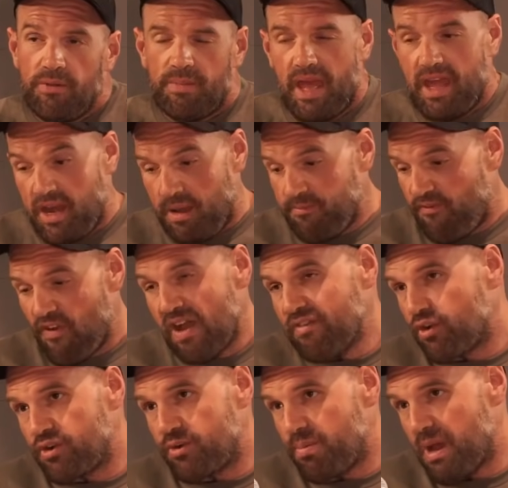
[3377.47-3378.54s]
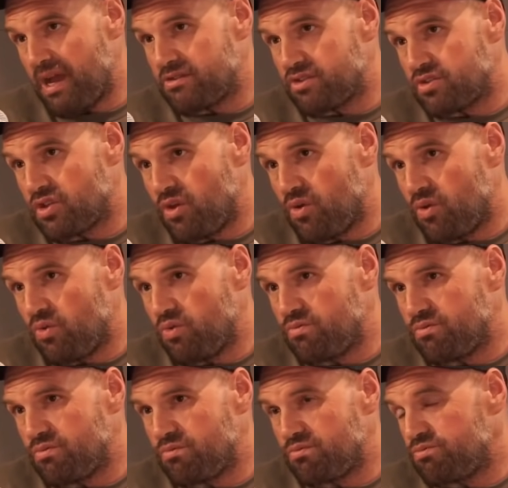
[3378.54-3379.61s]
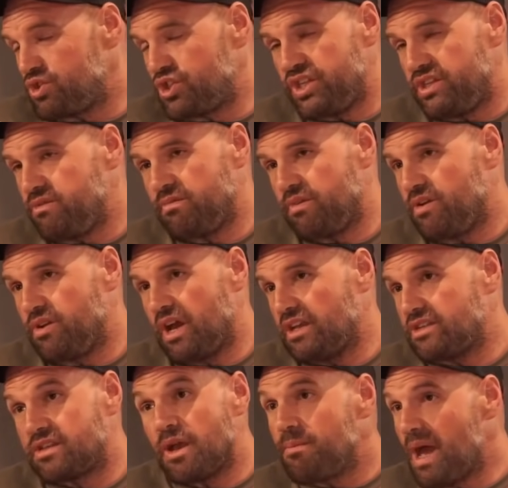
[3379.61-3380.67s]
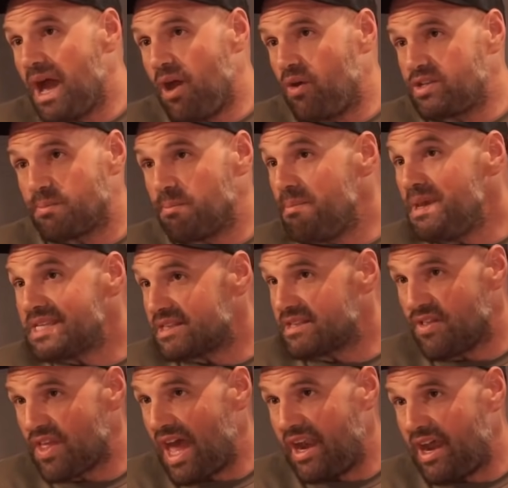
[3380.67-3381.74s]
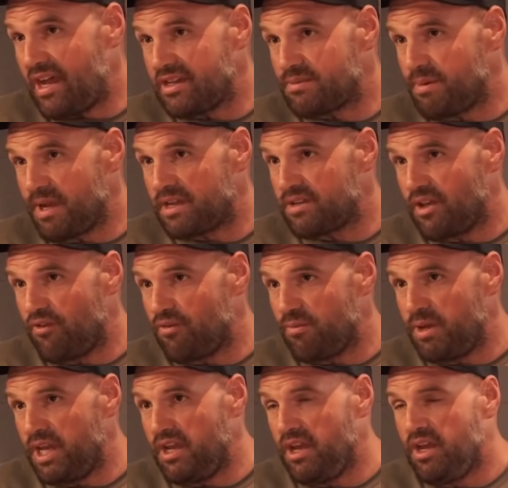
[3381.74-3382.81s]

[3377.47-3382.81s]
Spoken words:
And I'm 500 pounds. So she somehow has missed that aspect of me.